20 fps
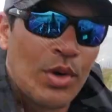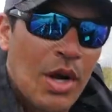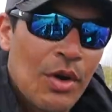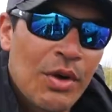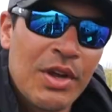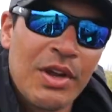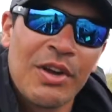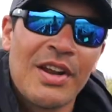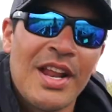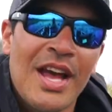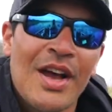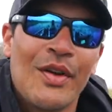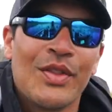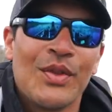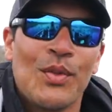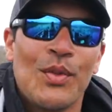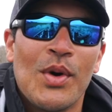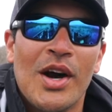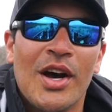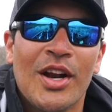Here now in
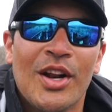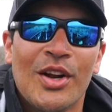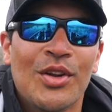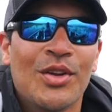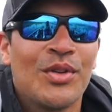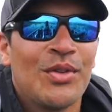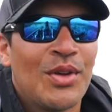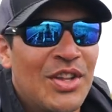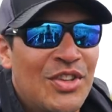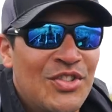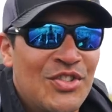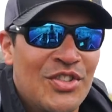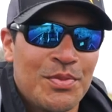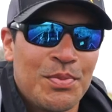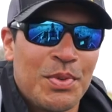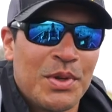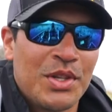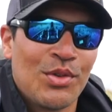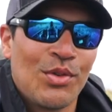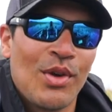the water, I
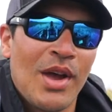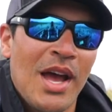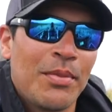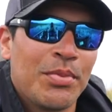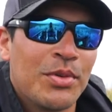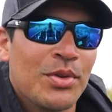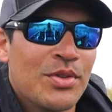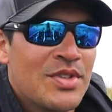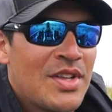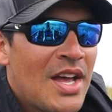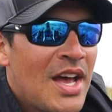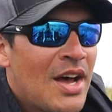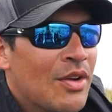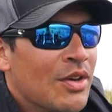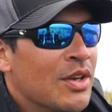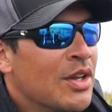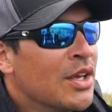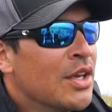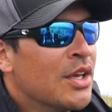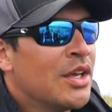just put the Raptors
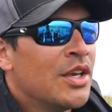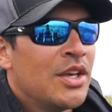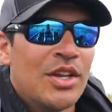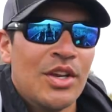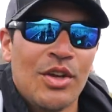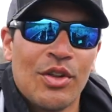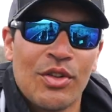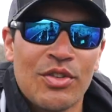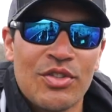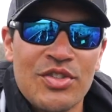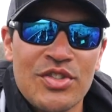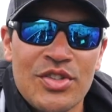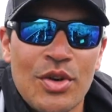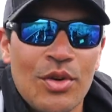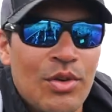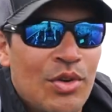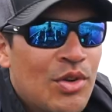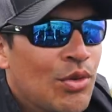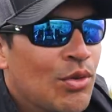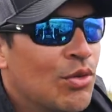down. You know, they're
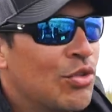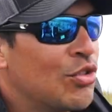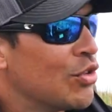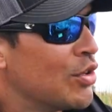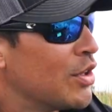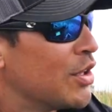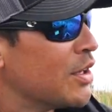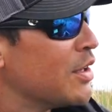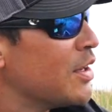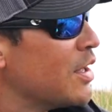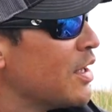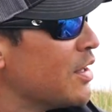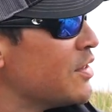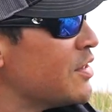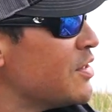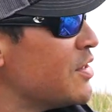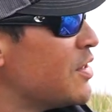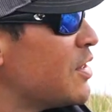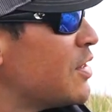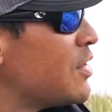so crucial in
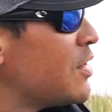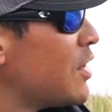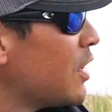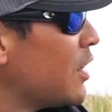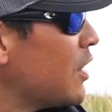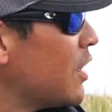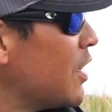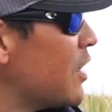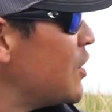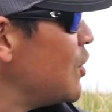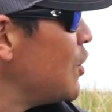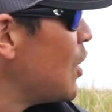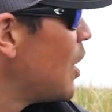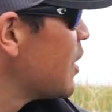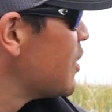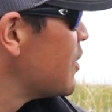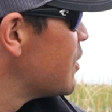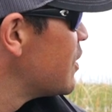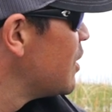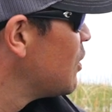instances like this. You
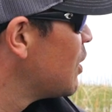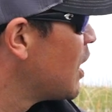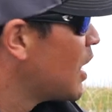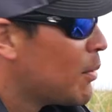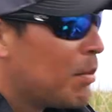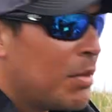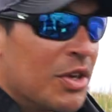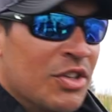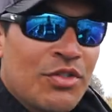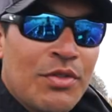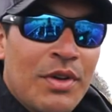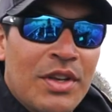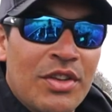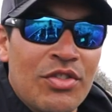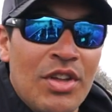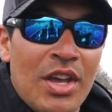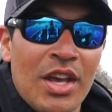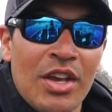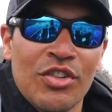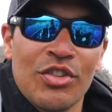guys can see we've got a bunch of
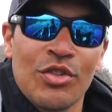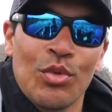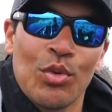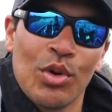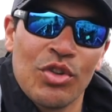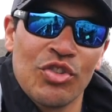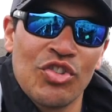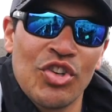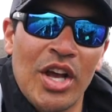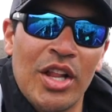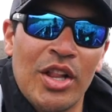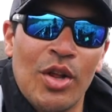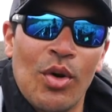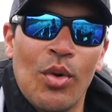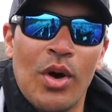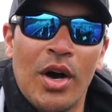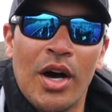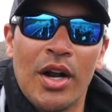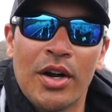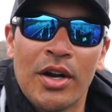vegetation, we're in shallow
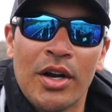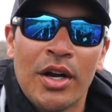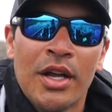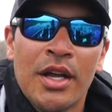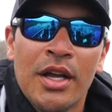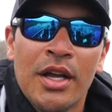water,